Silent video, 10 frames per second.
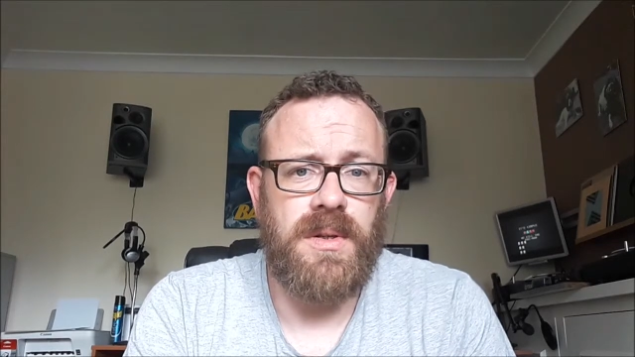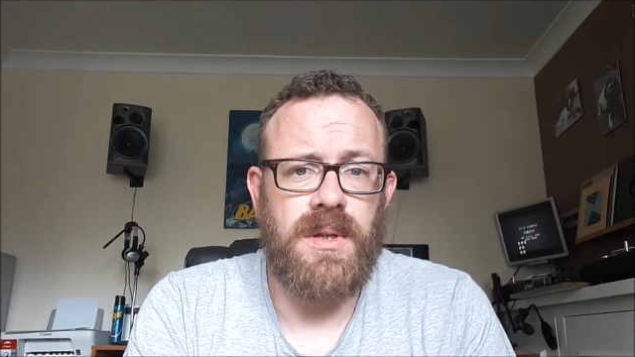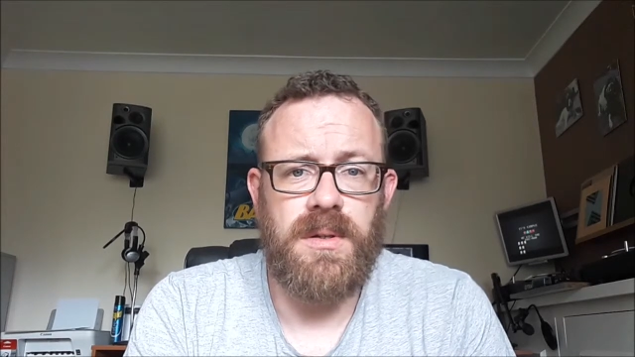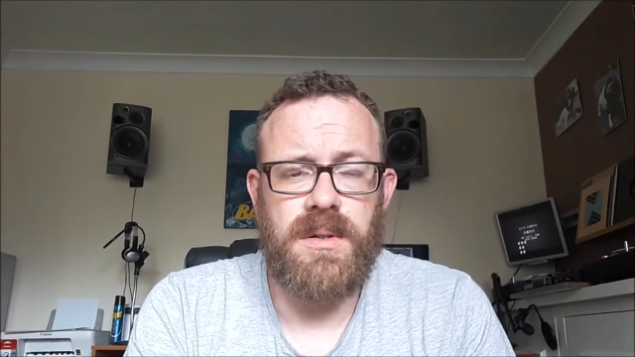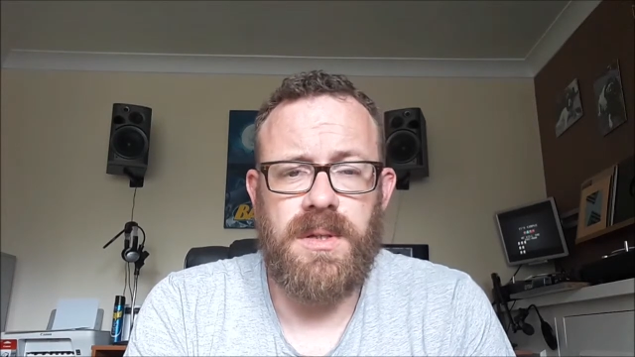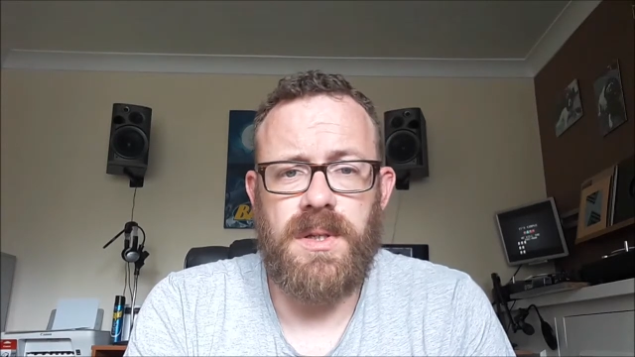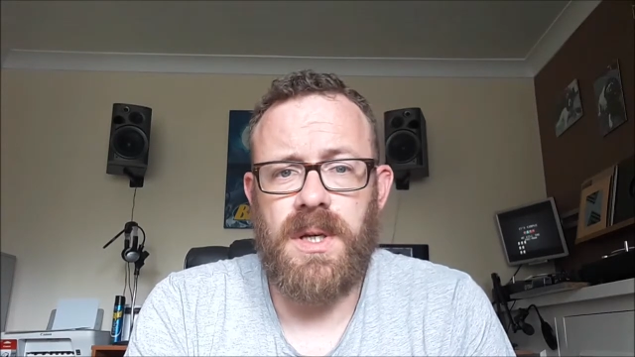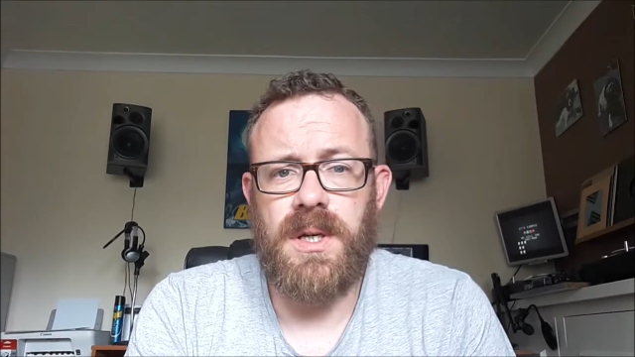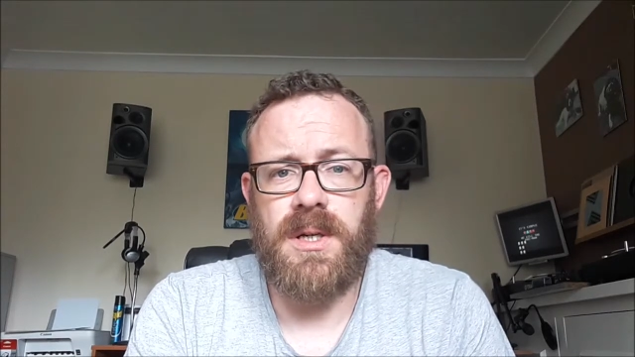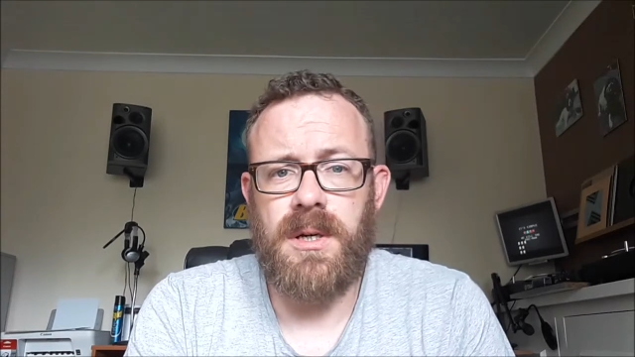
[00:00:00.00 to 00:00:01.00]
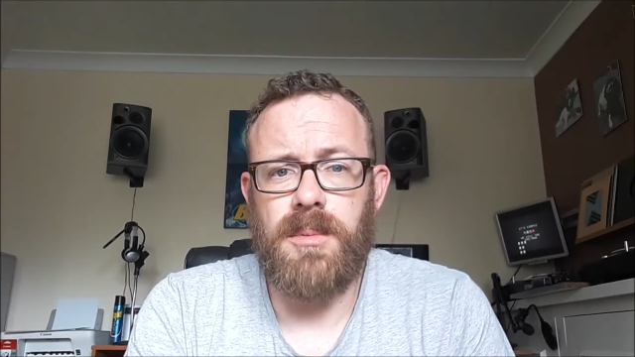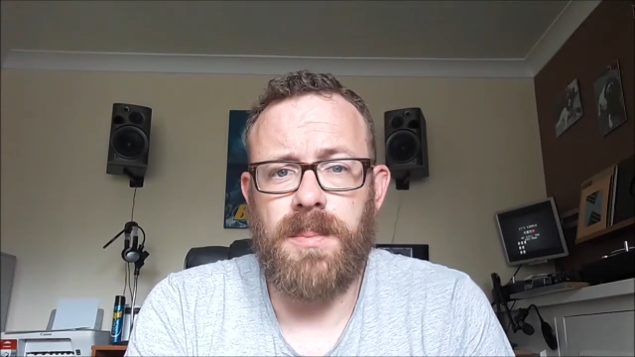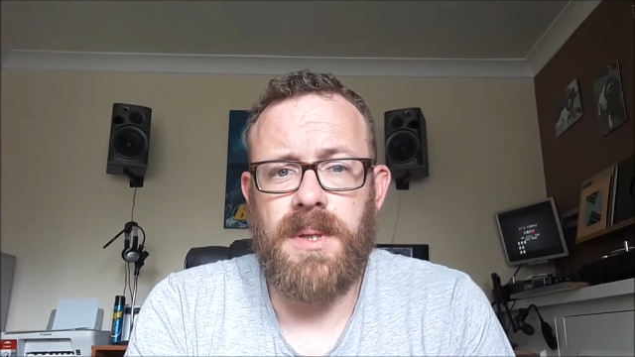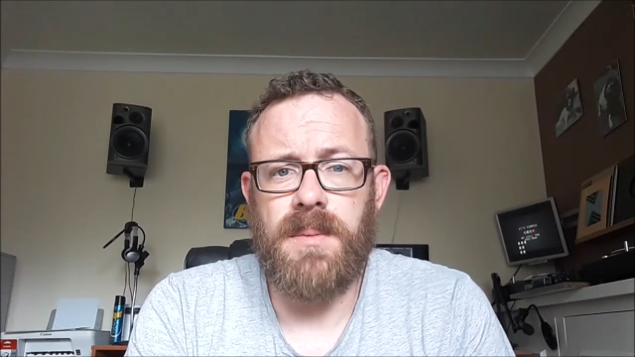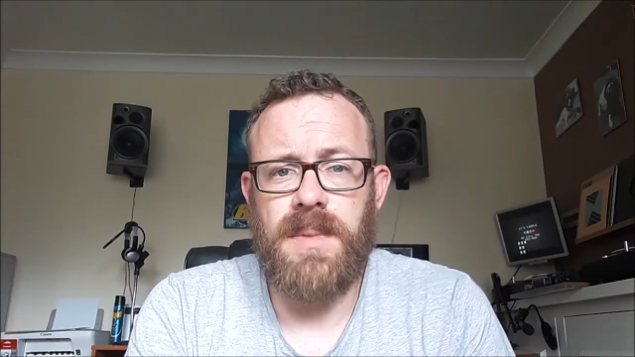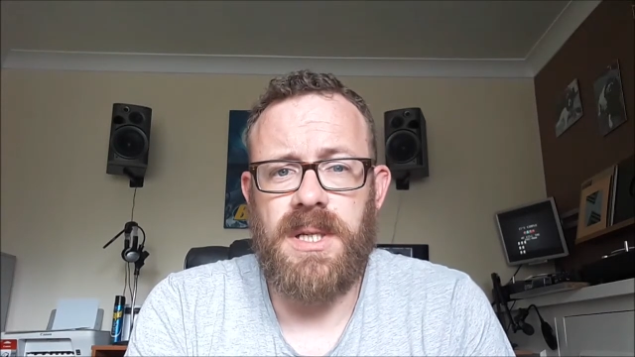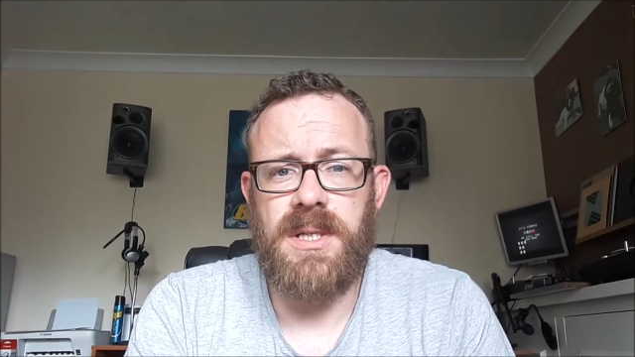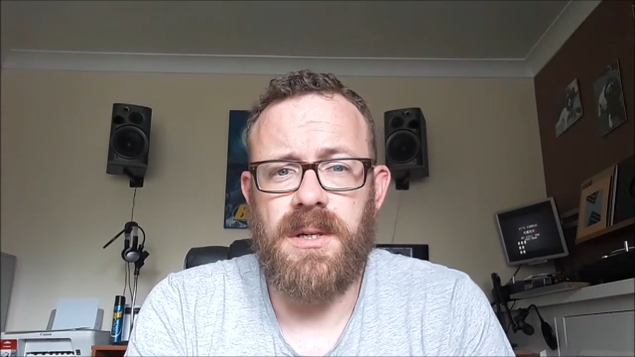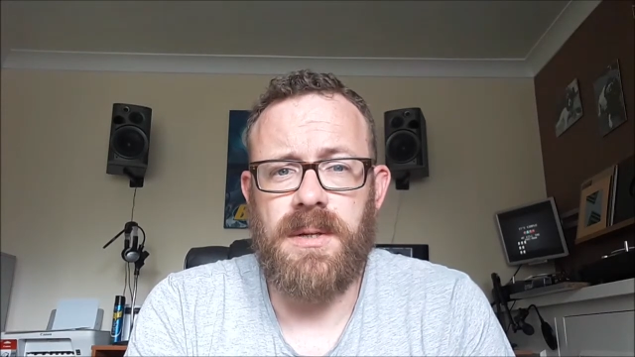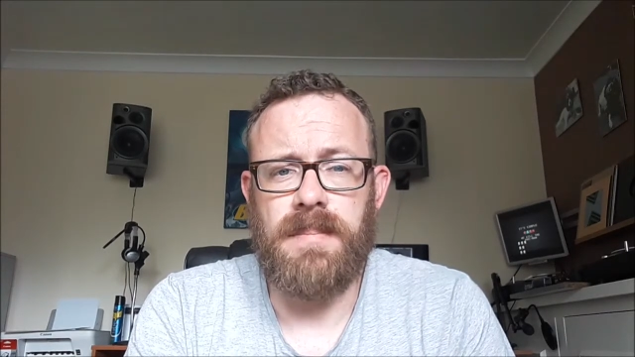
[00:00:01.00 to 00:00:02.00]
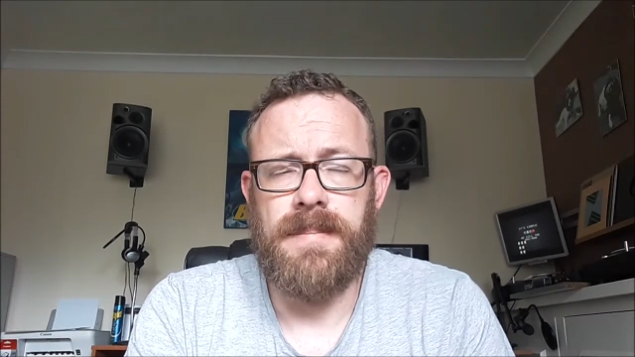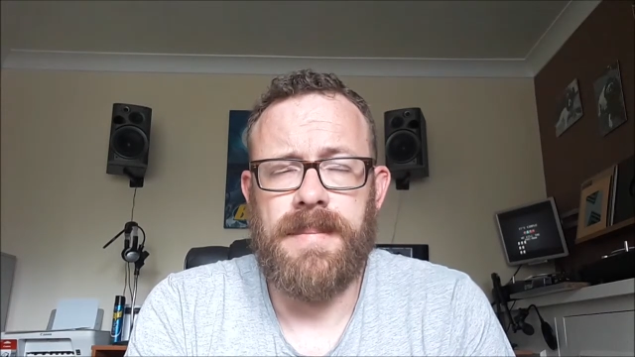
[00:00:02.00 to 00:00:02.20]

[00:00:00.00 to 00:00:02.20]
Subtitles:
that's come up in the meantime.